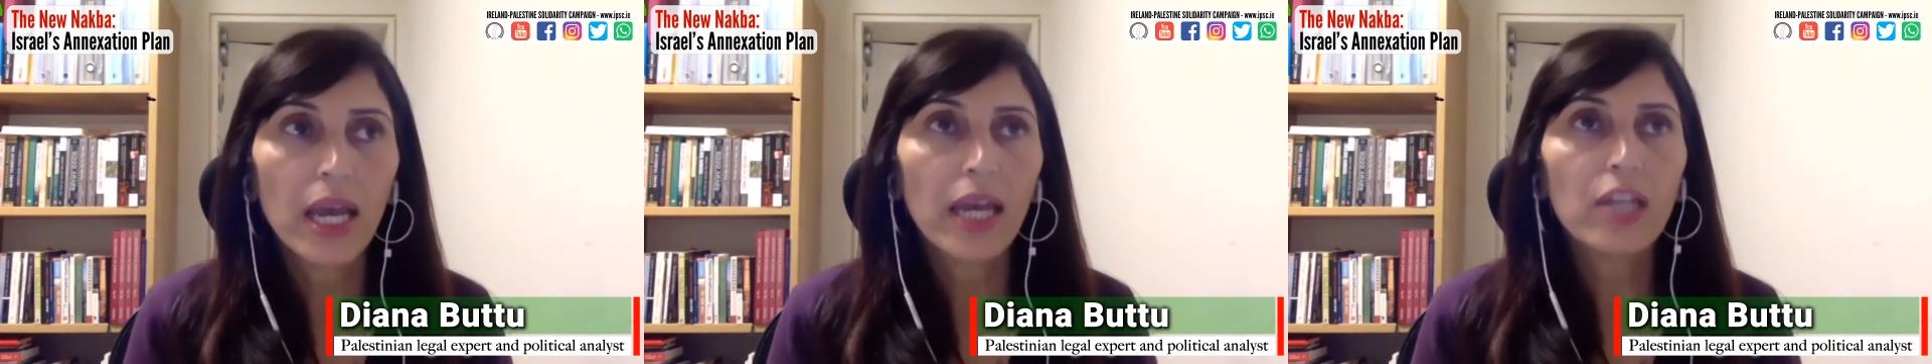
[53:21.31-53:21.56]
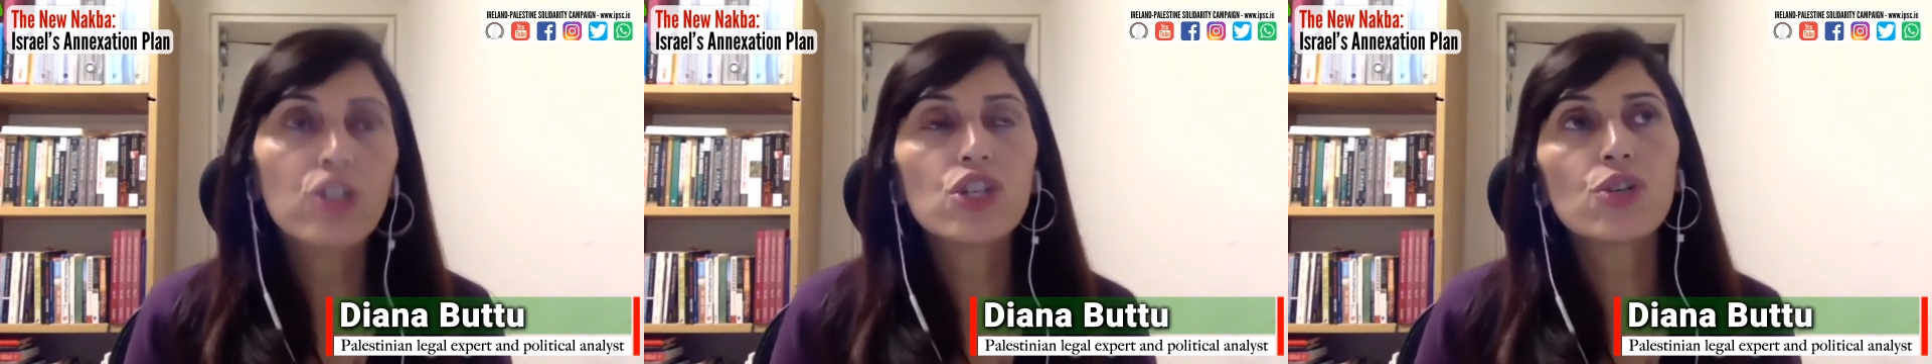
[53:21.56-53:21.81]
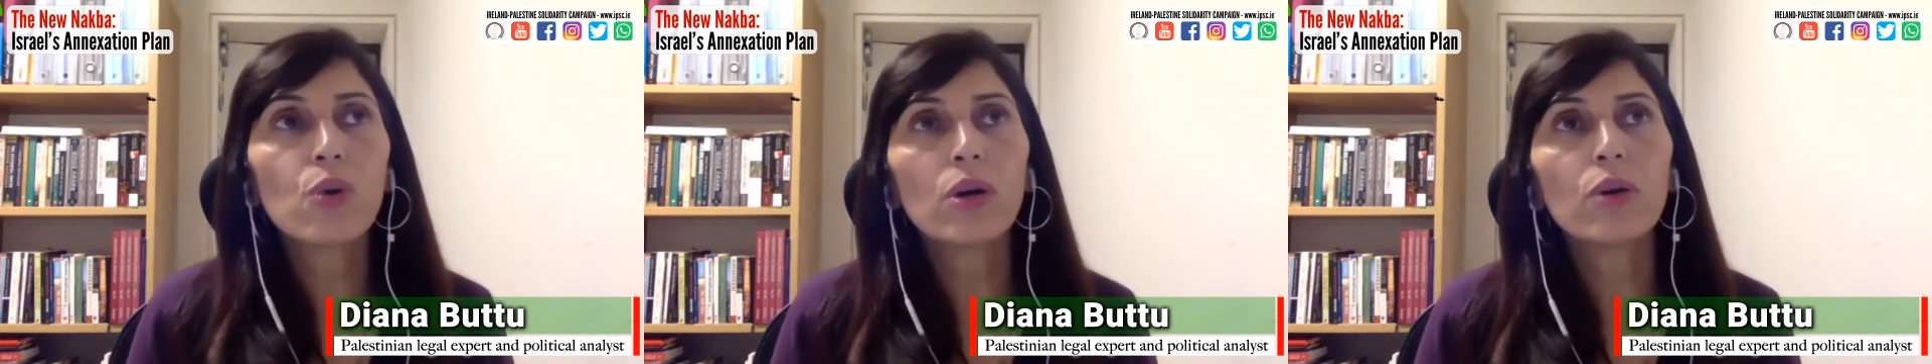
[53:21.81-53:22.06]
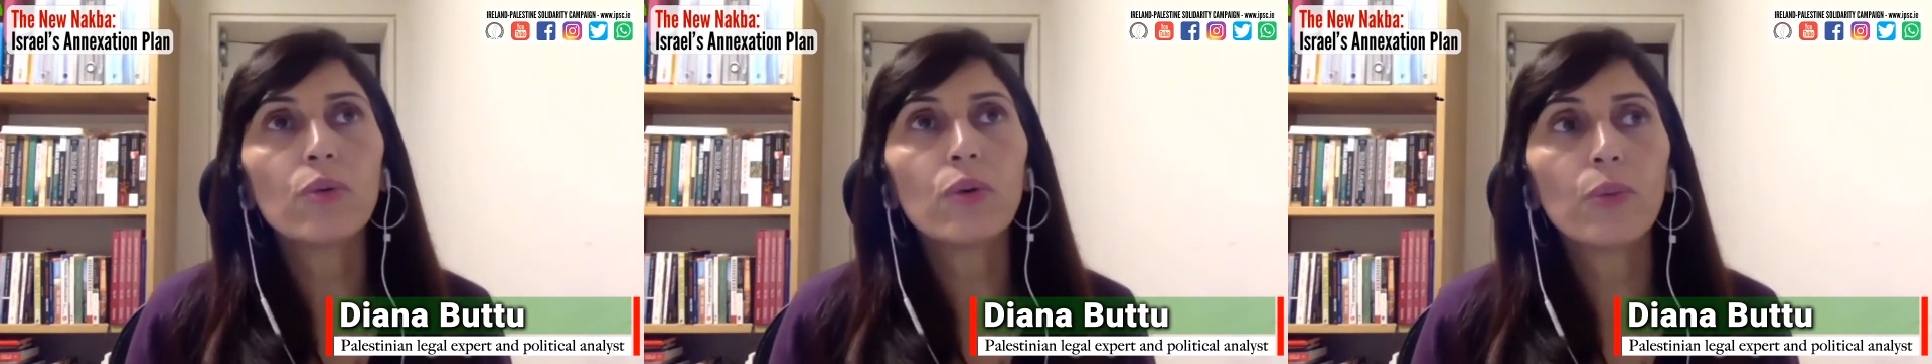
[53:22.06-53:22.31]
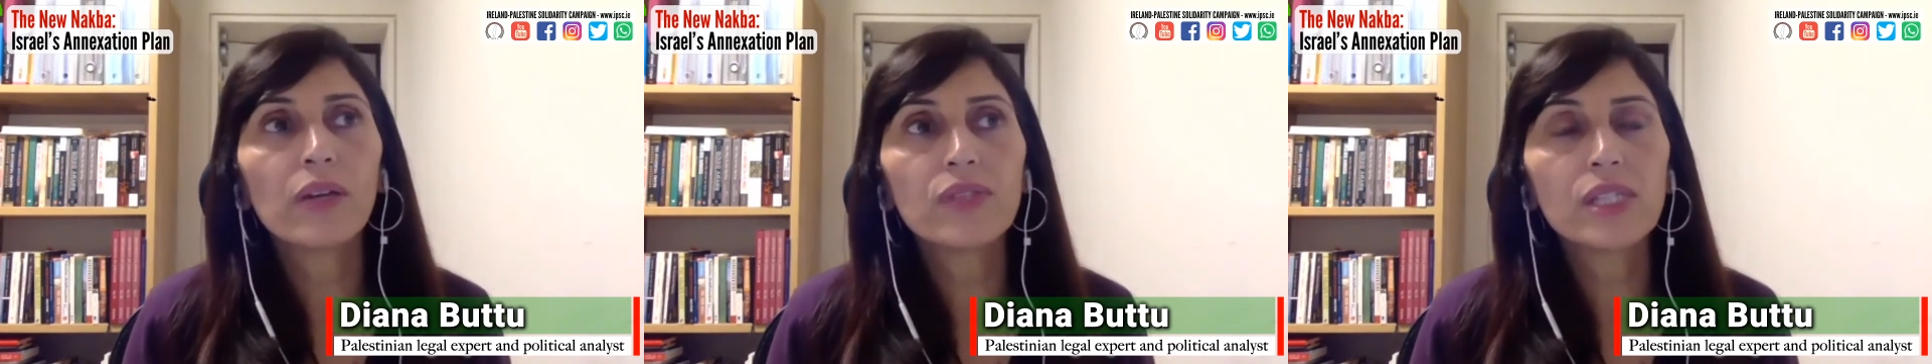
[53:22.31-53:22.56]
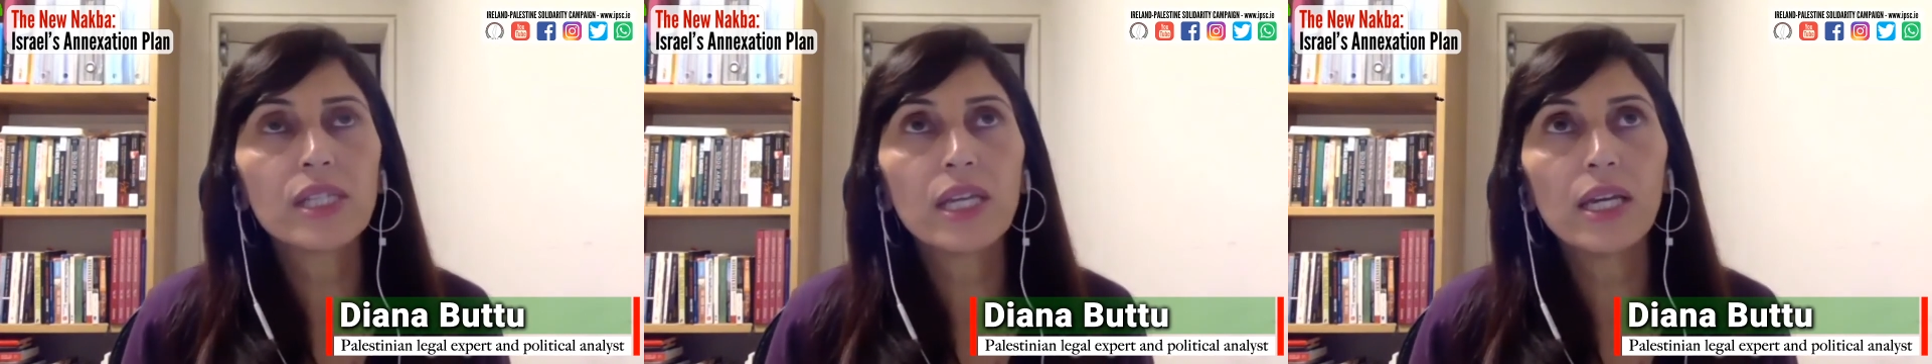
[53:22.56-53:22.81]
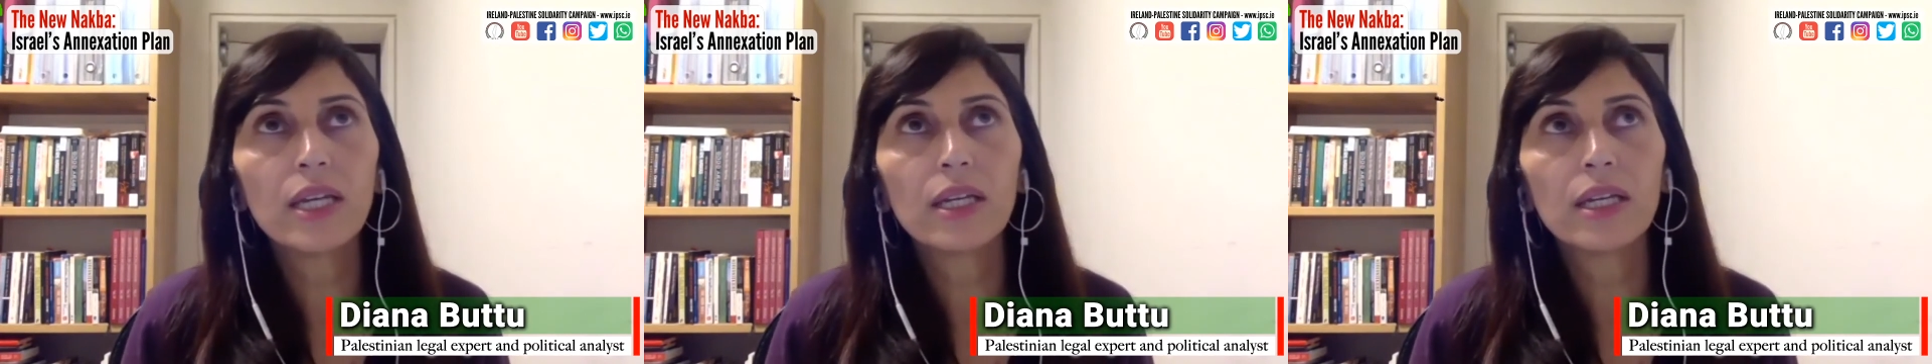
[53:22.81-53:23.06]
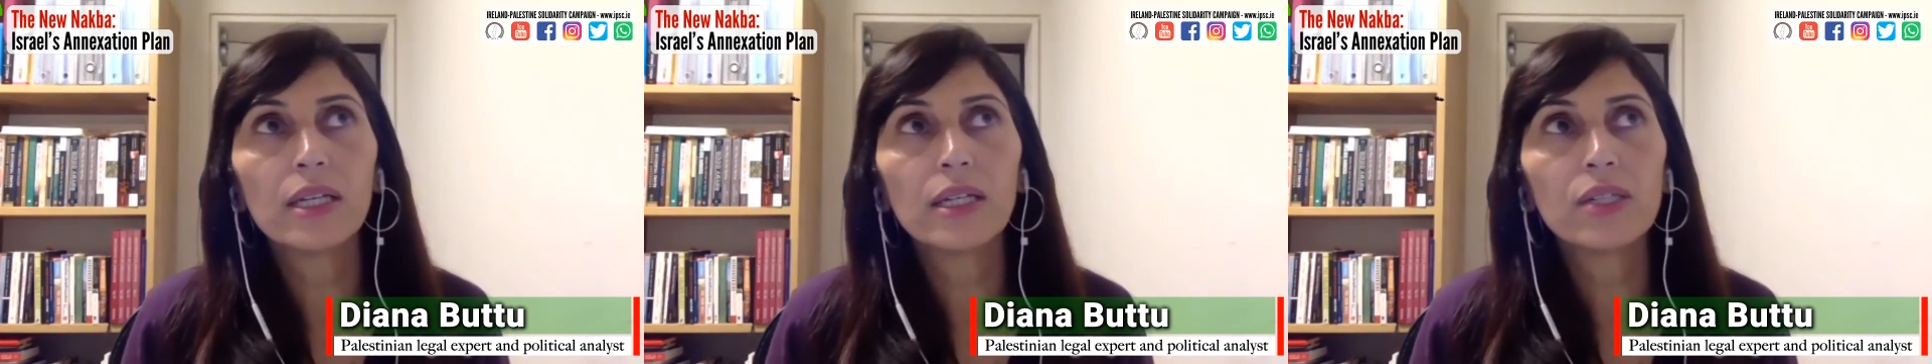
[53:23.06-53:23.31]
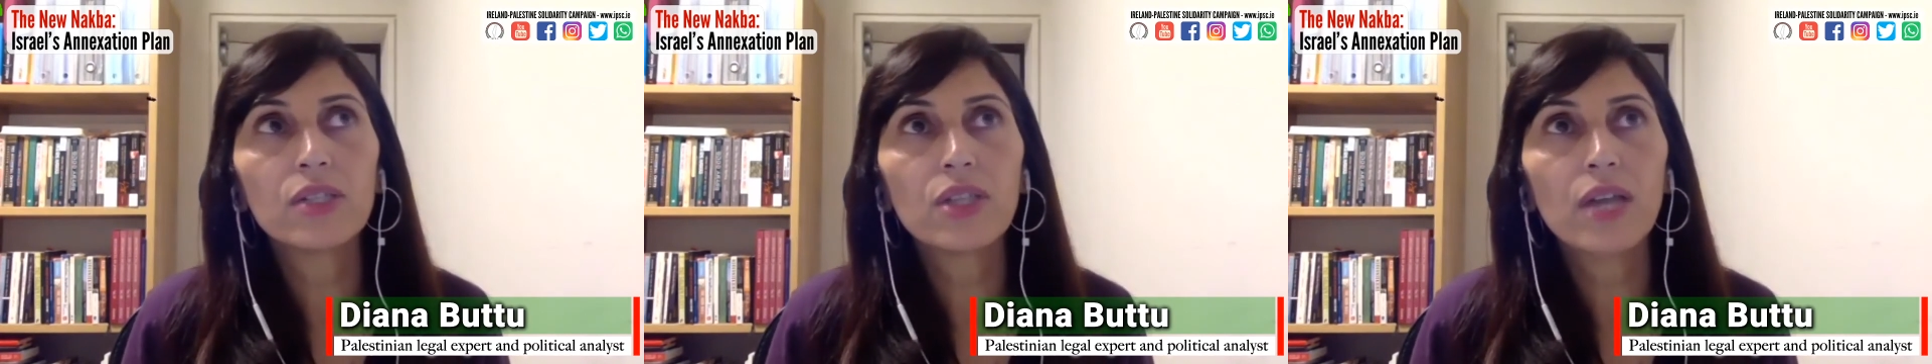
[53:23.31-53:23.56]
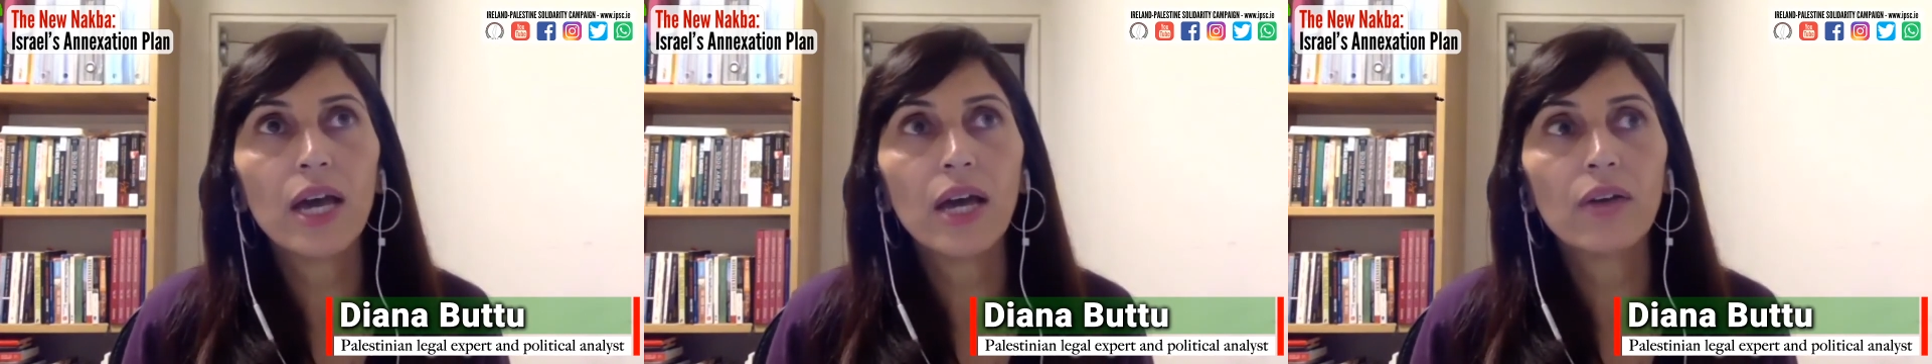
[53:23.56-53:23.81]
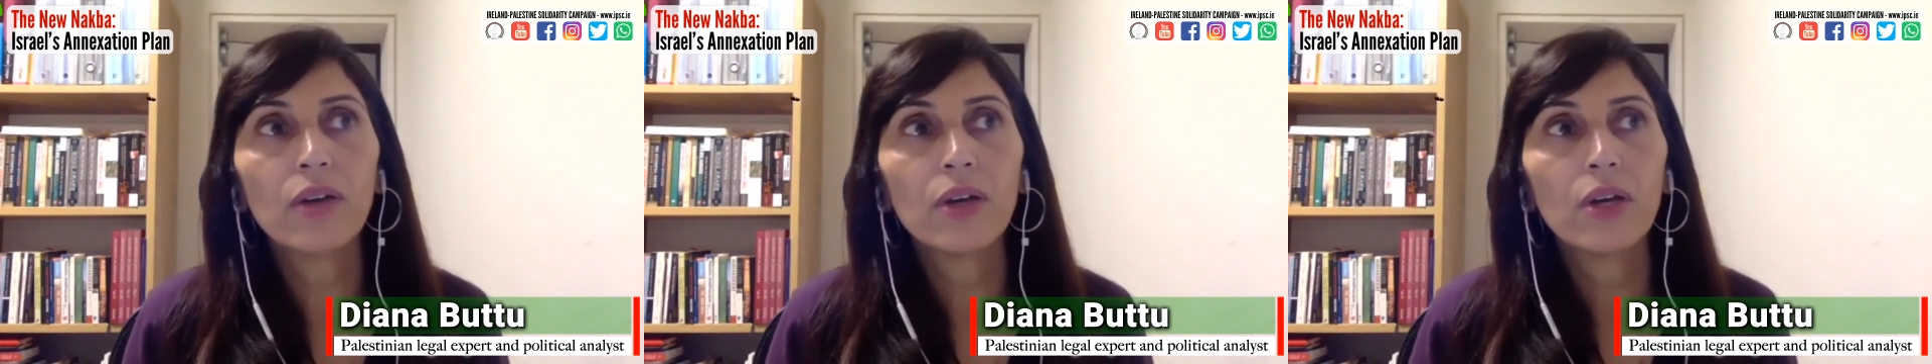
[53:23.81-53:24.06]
In short, what we have seen is that